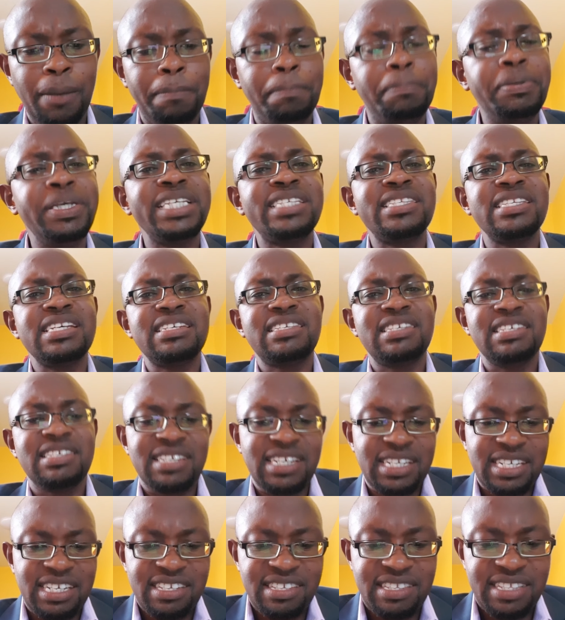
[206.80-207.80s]
Business is
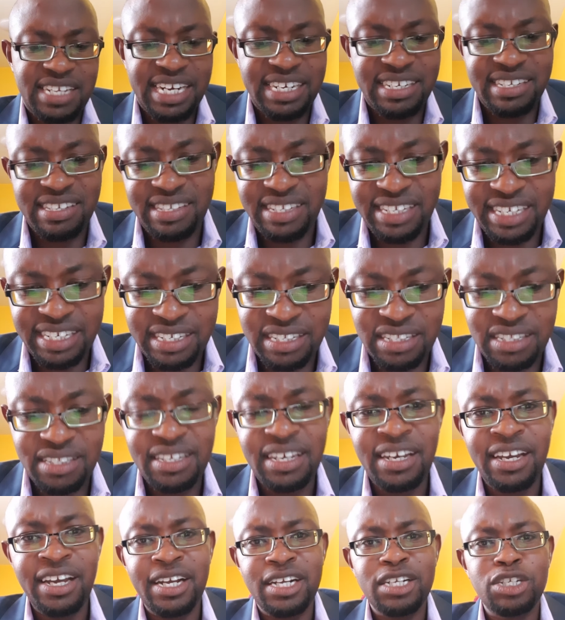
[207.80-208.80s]
at a standstill.
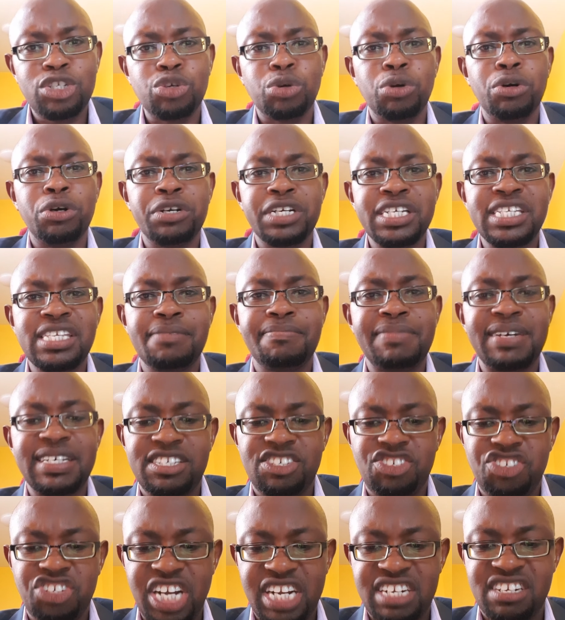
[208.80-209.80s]
Tourism
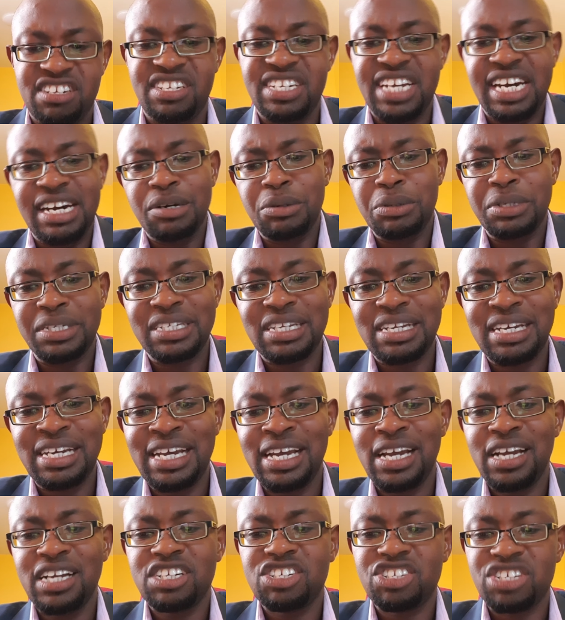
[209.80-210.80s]
has shut down.
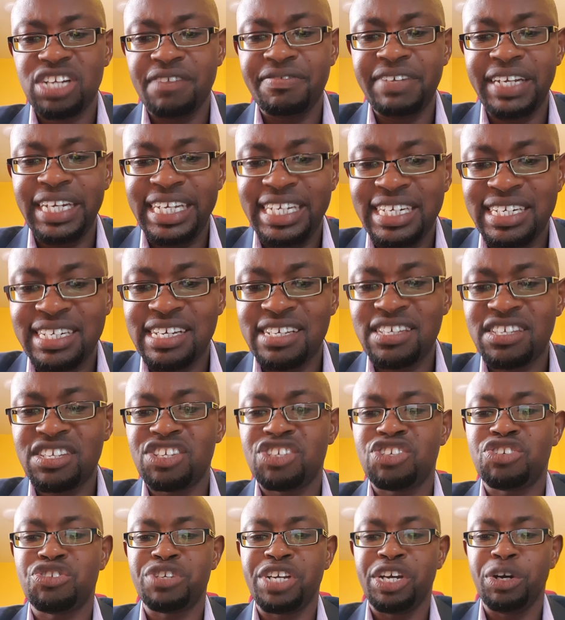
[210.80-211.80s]
Travel
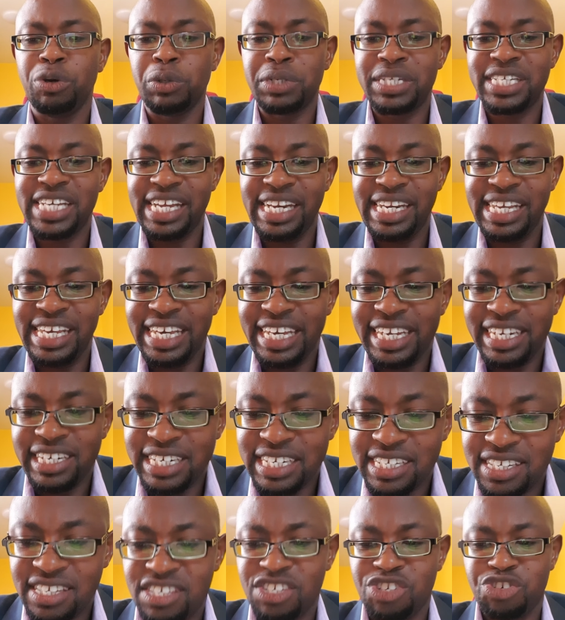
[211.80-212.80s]
industry, hoteling
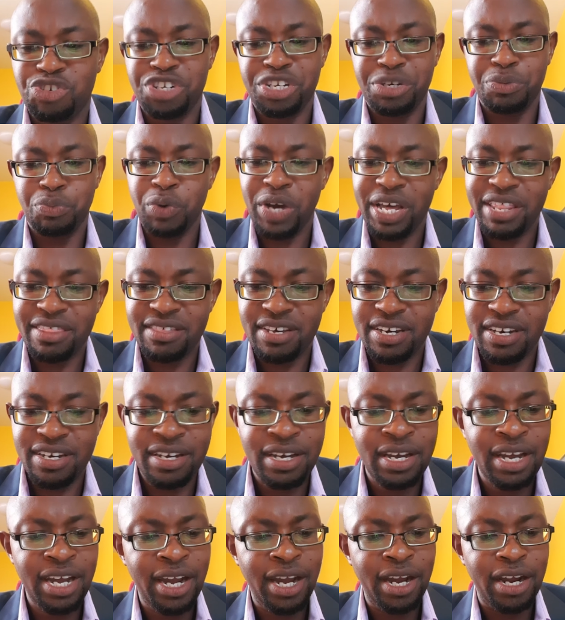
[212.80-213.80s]
industry, weather
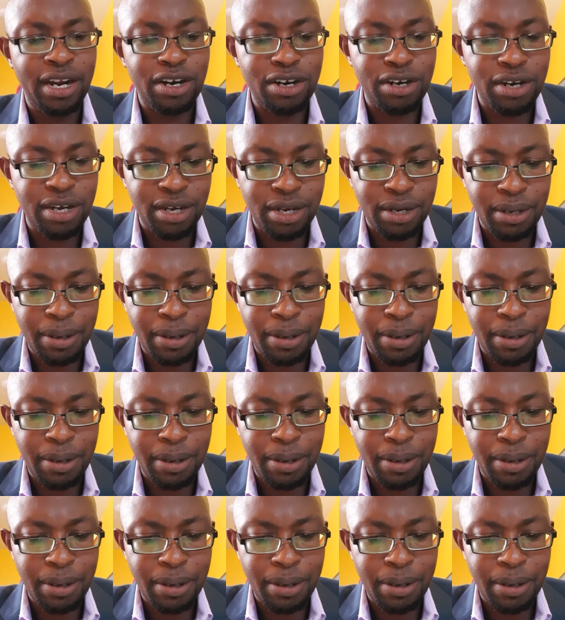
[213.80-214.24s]
in